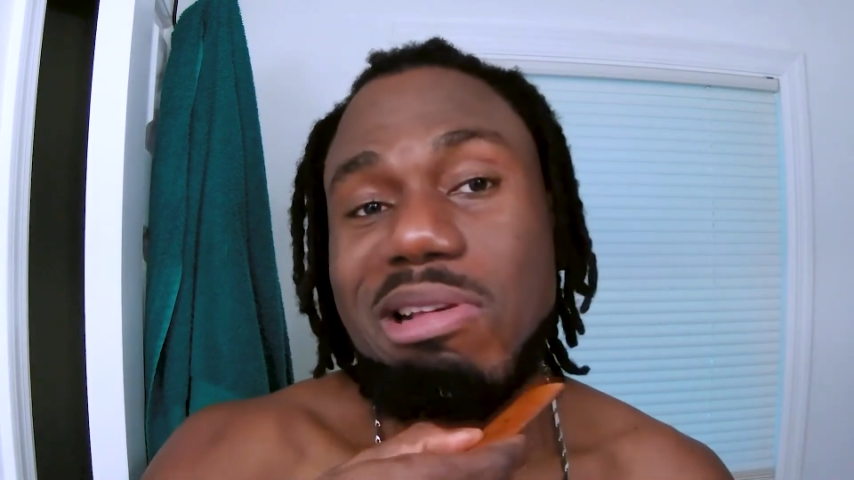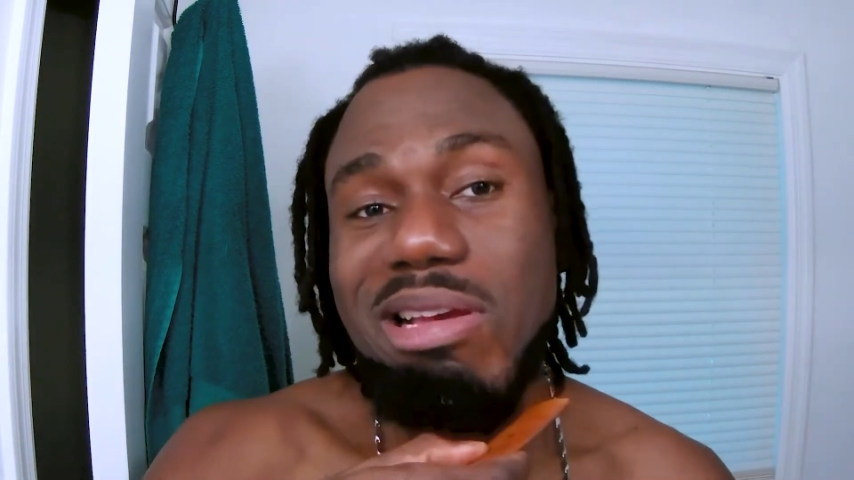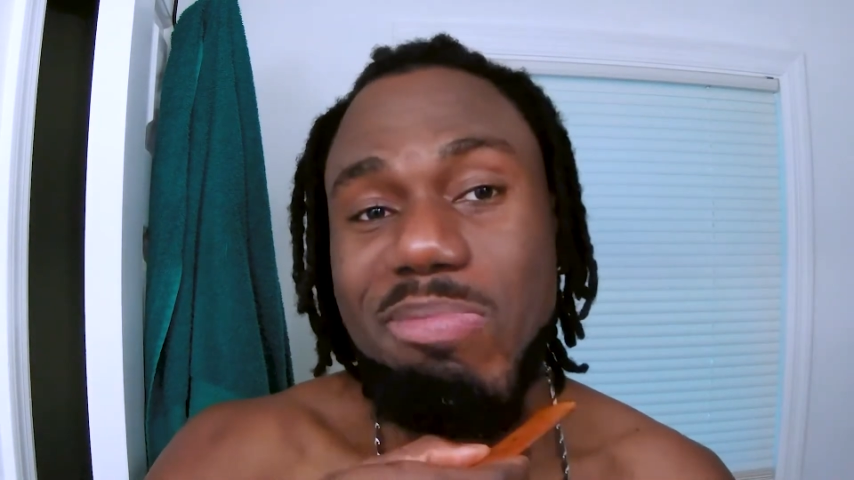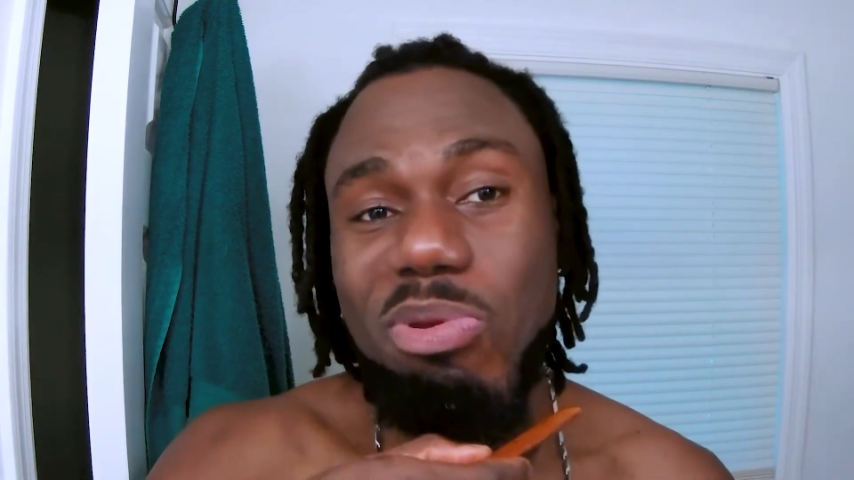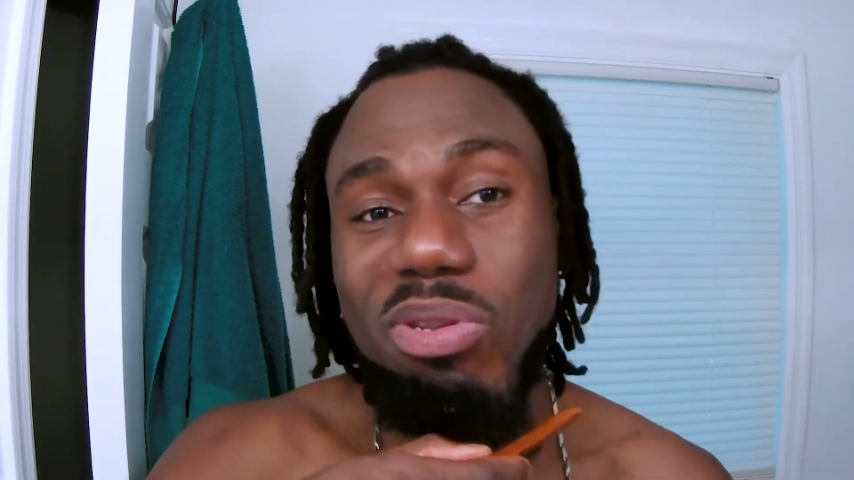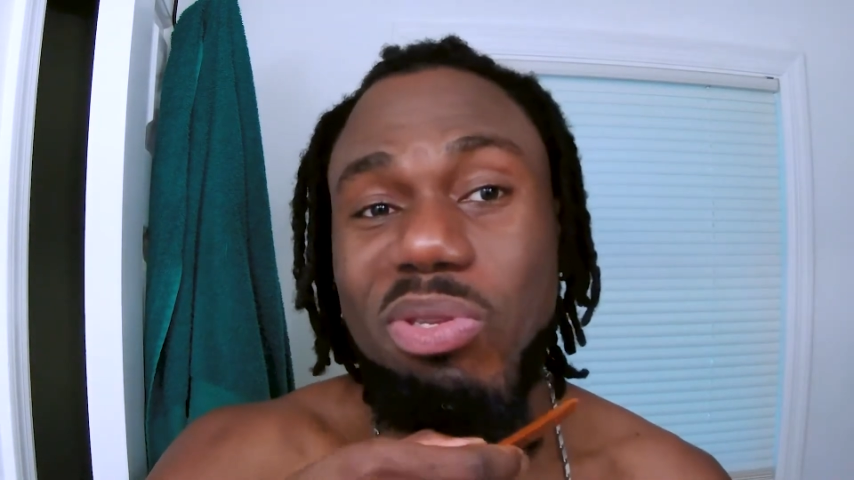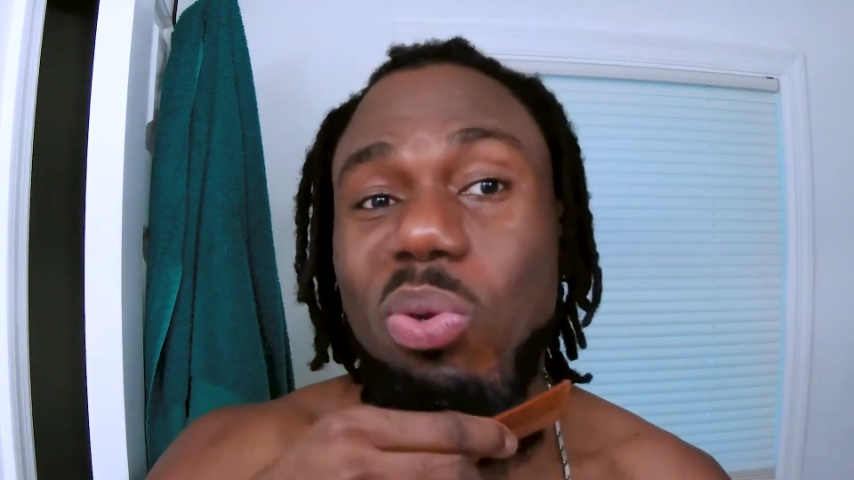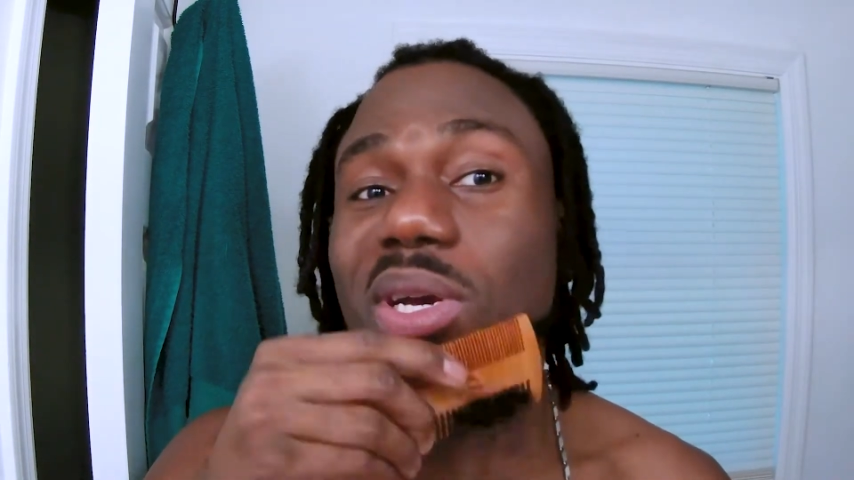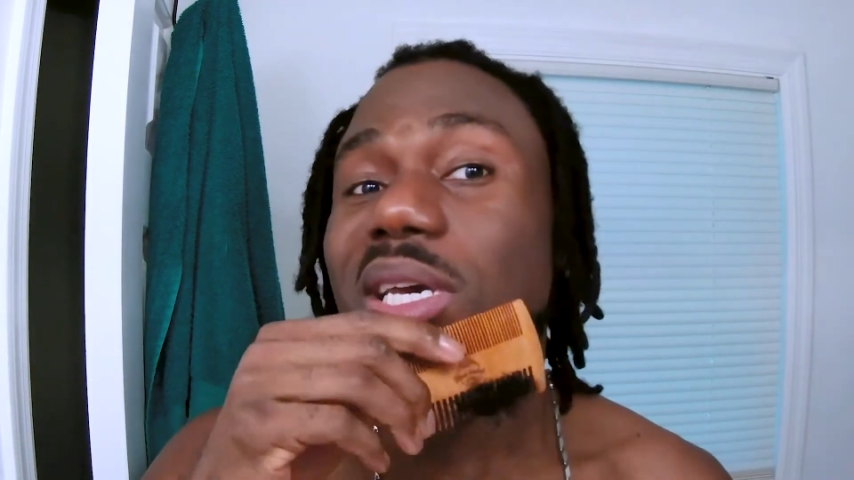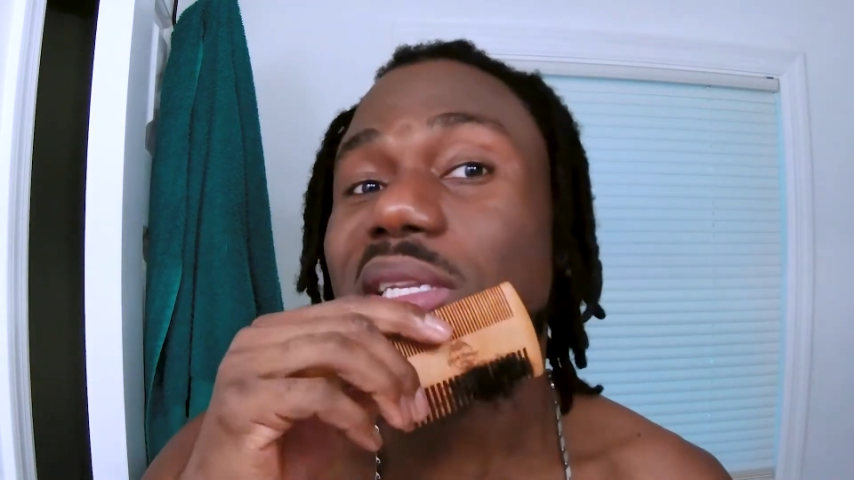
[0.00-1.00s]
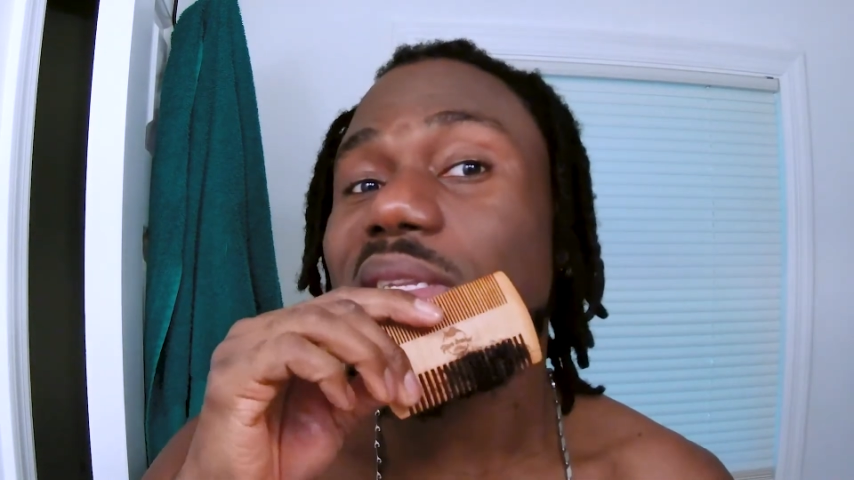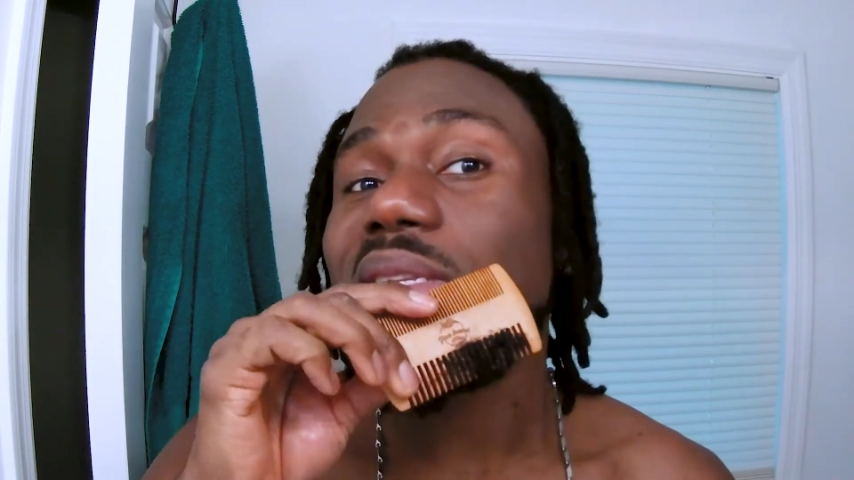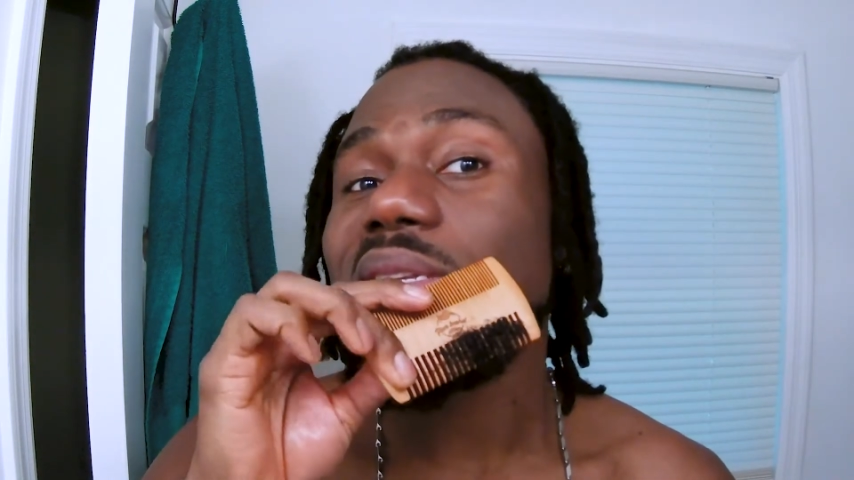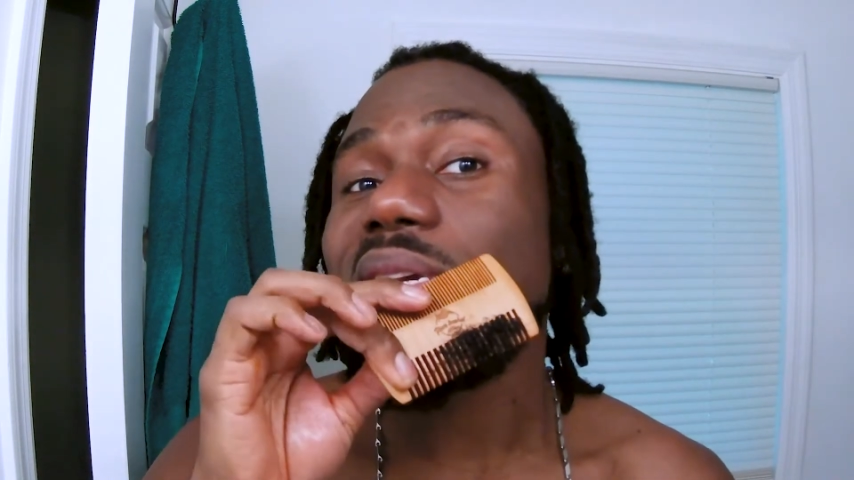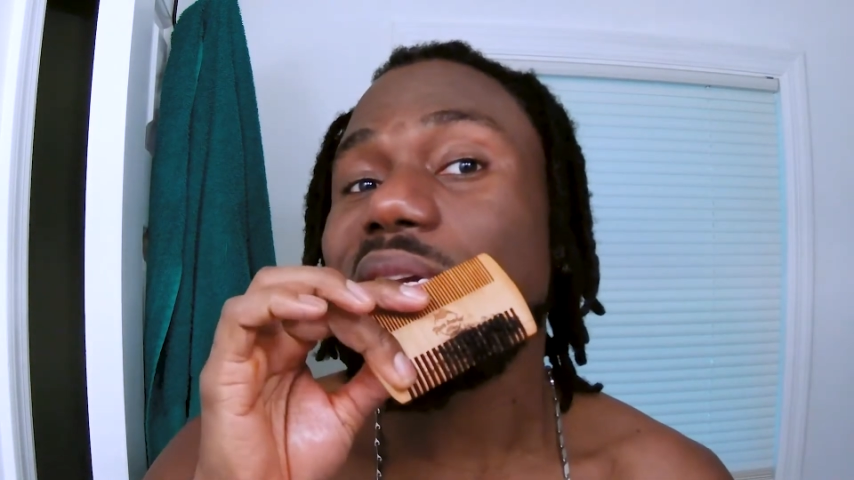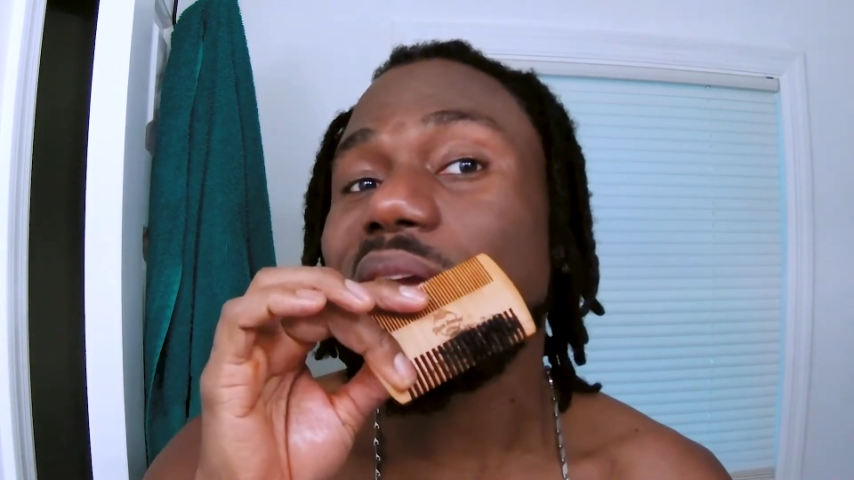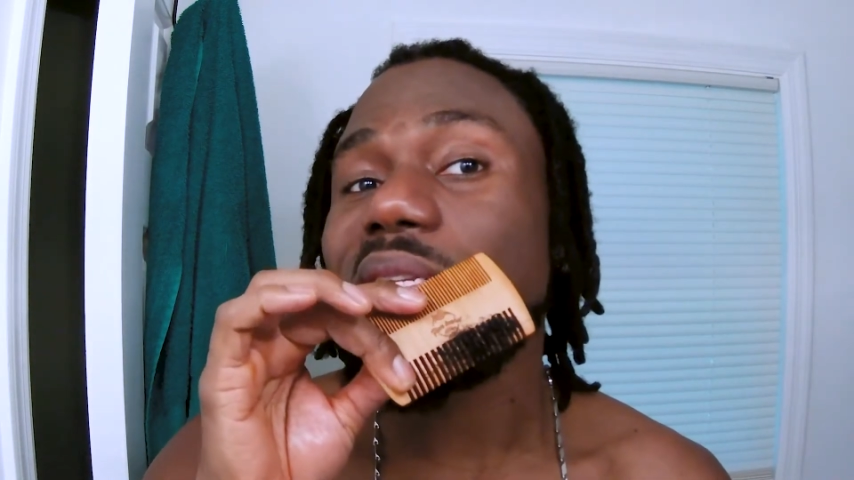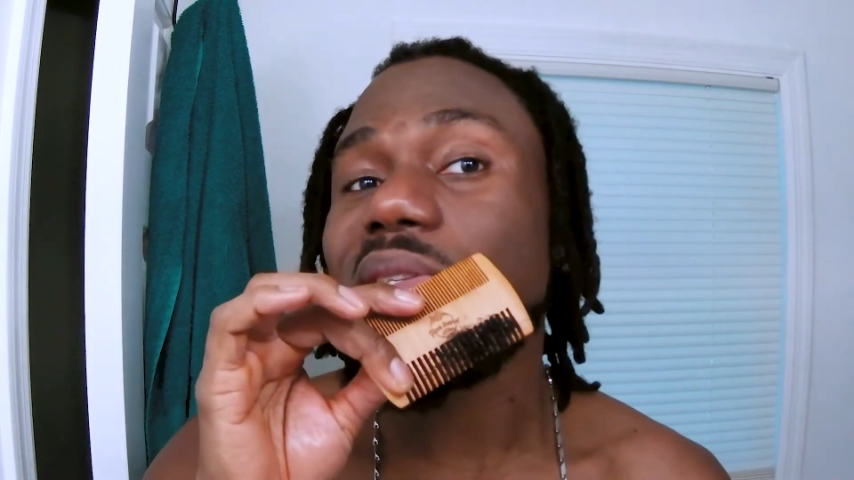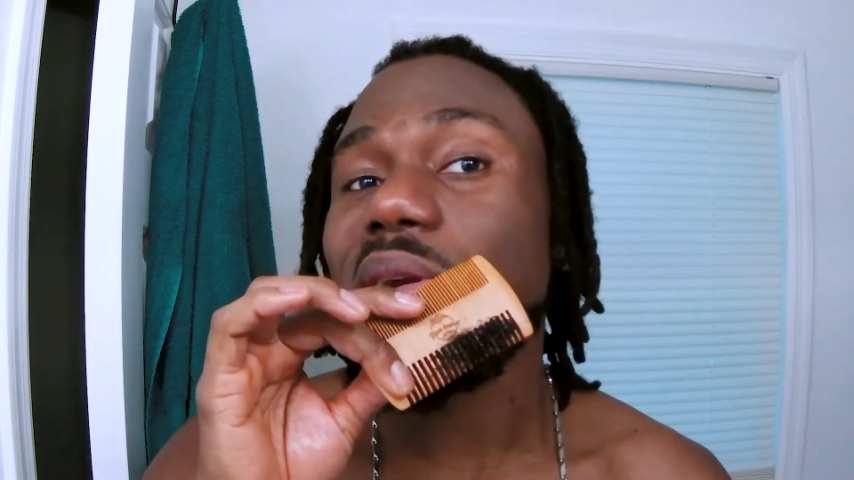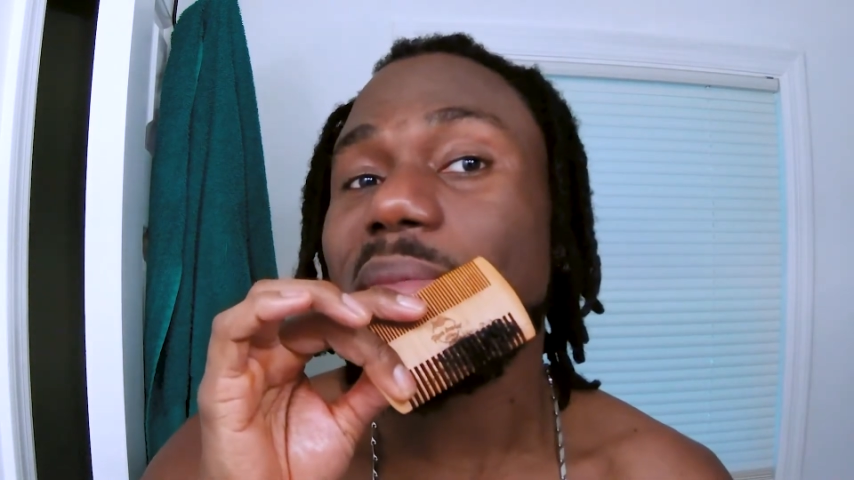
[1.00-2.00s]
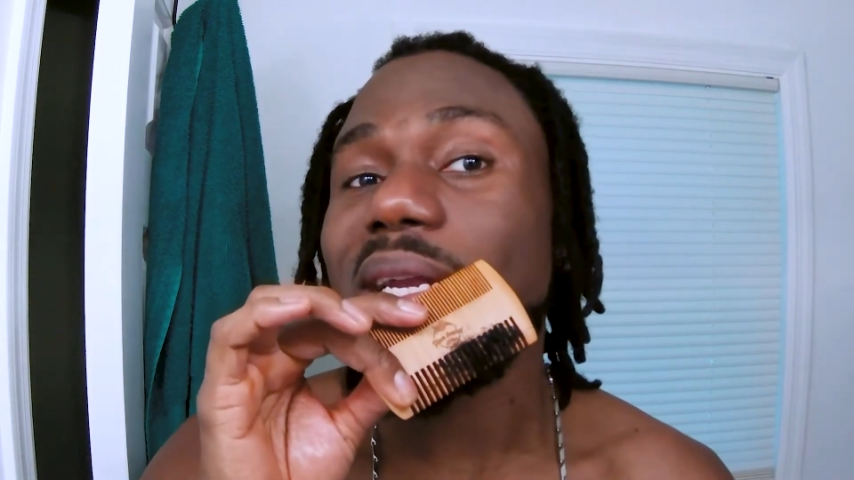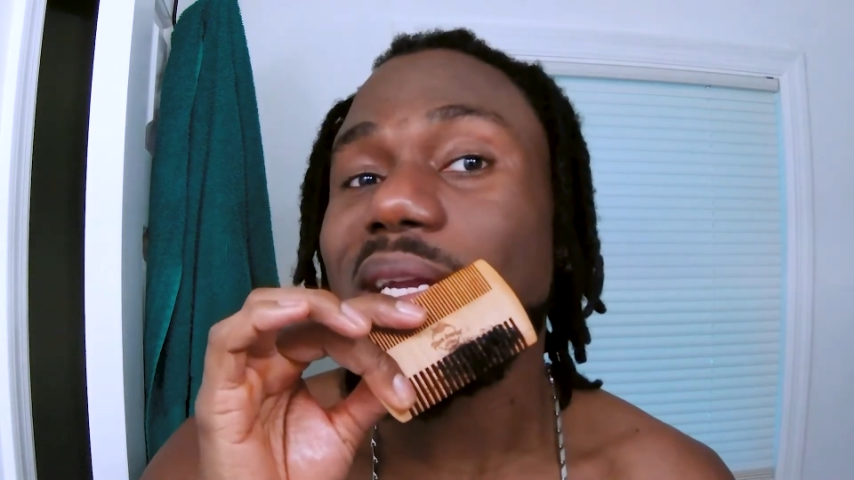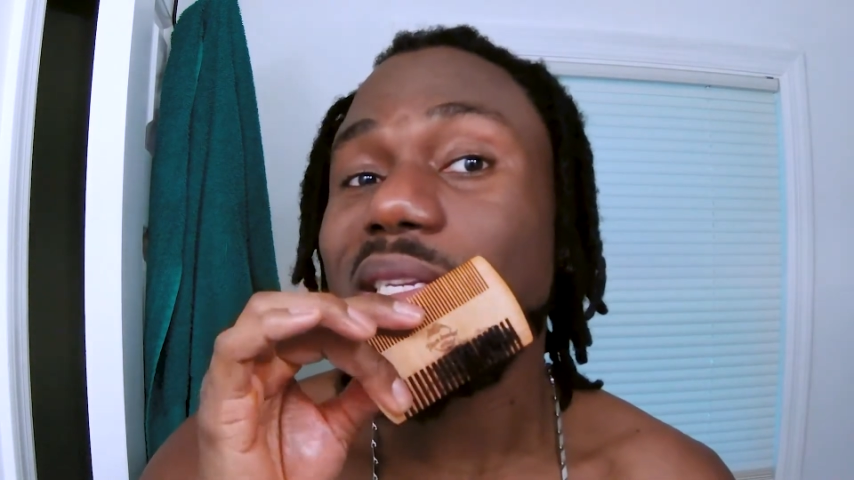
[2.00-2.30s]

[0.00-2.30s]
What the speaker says: and more so it gets stuck, man, and